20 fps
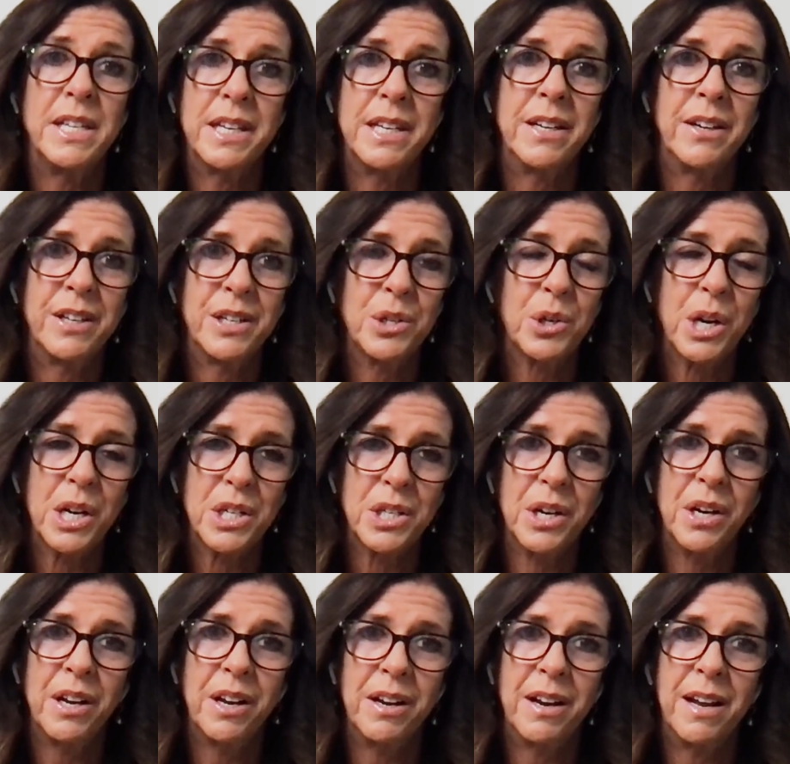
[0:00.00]

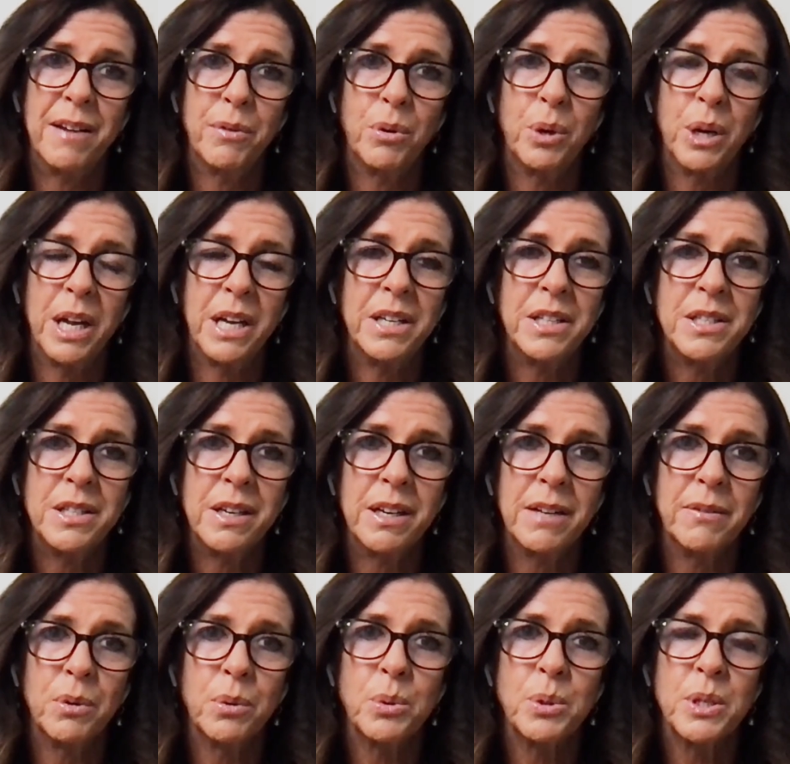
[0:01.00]
dehydration can have on energy
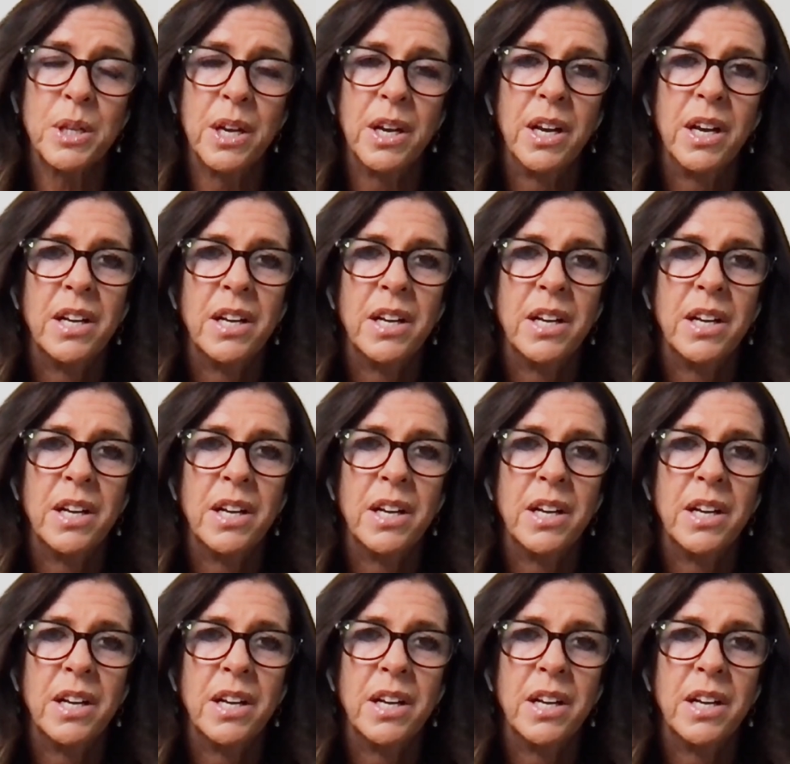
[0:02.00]
levels.